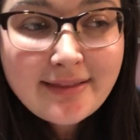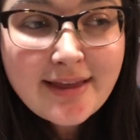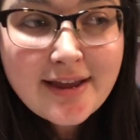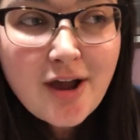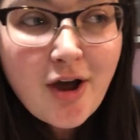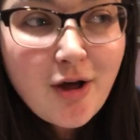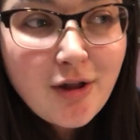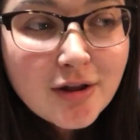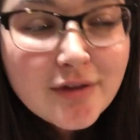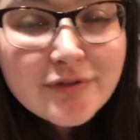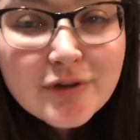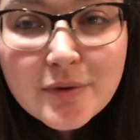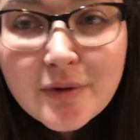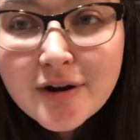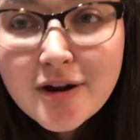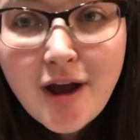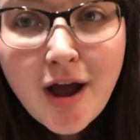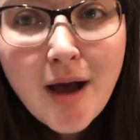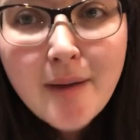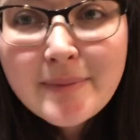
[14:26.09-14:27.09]
Like, all of you
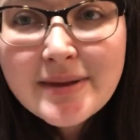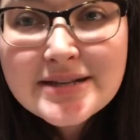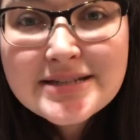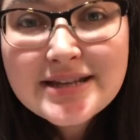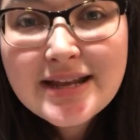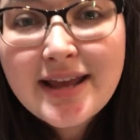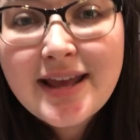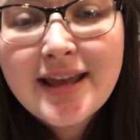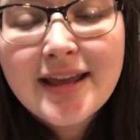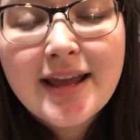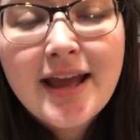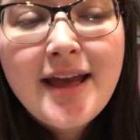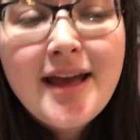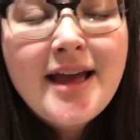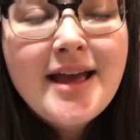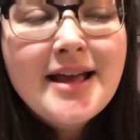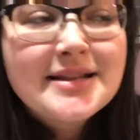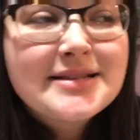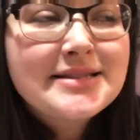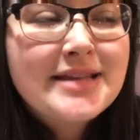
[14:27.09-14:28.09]
are commenting,
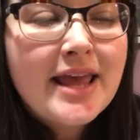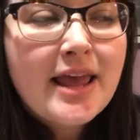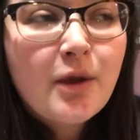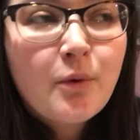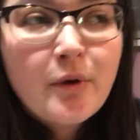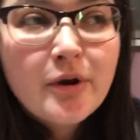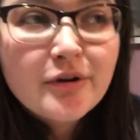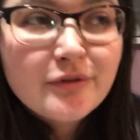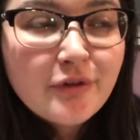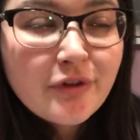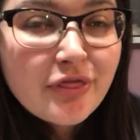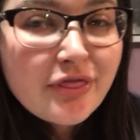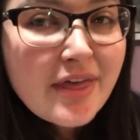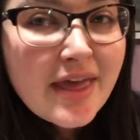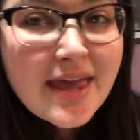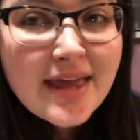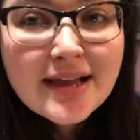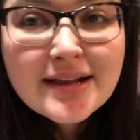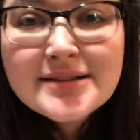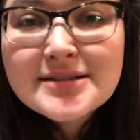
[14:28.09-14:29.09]
saying wonderful
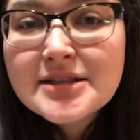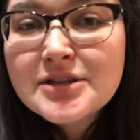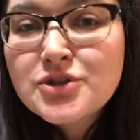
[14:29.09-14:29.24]
things,